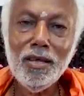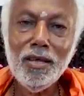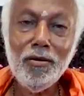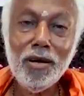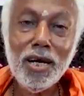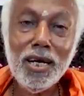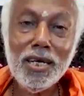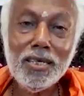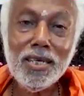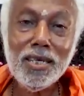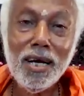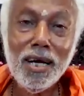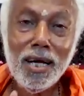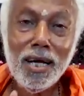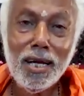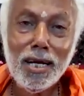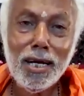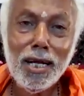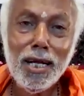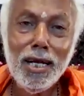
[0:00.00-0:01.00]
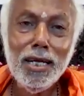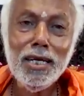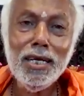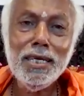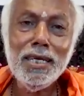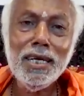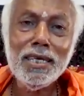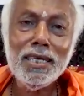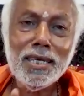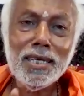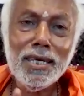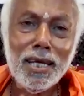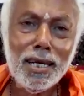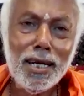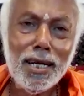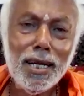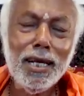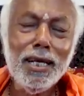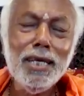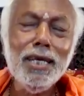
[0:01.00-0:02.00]
You are eternally,
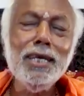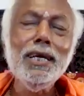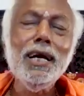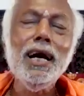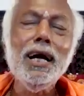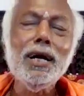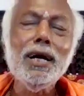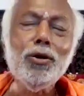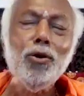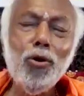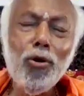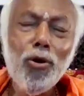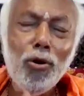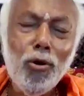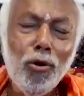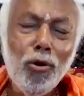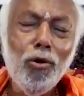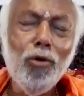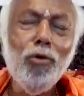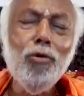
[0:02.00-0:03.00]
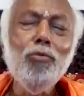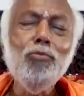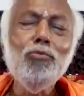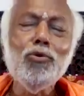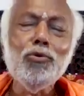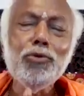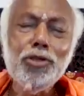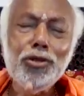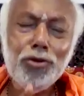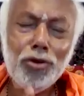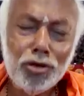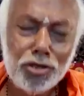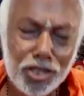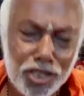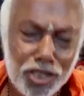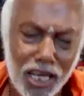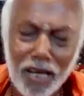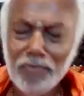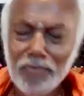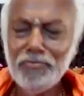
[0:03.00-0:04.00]
eternally at home with
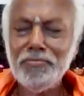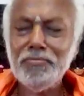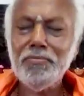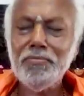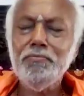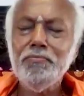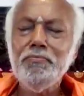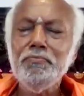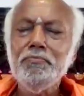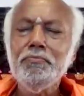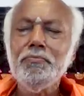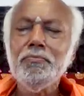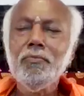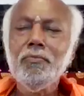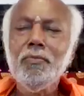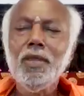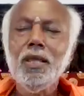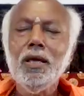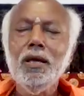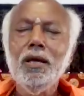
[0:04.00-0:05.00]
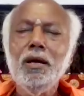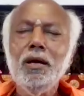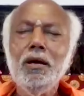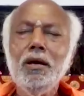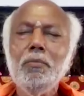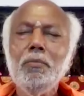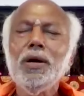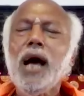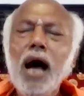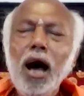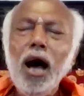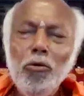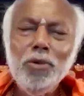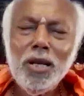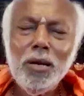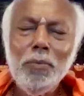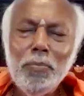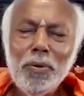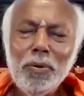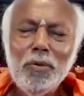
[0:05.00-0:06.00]
yourself. But how
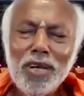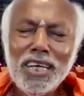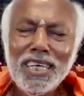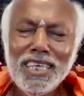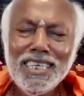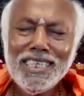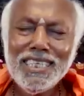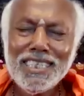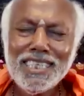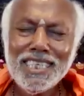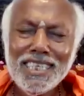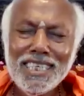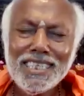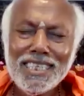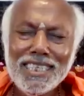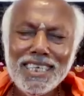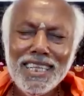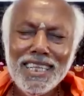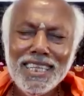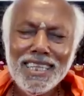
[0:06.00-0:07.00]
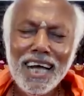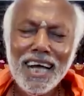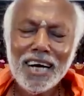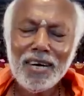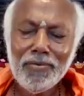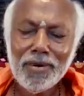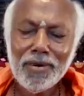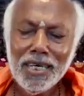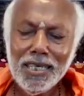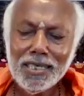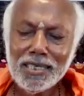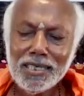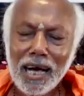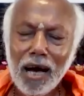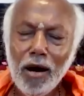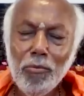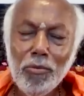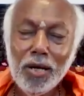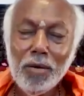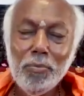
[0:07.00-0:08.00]
many people are interested in that, friends?
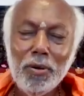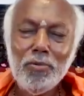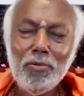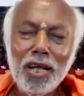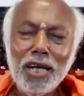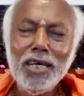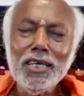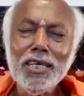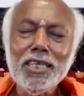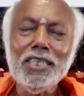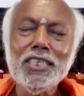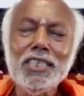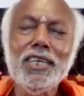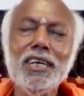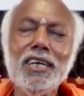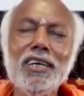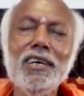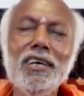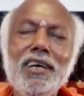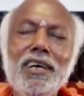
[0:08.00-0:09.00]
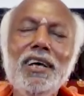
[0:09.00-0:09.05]
How many people are interested?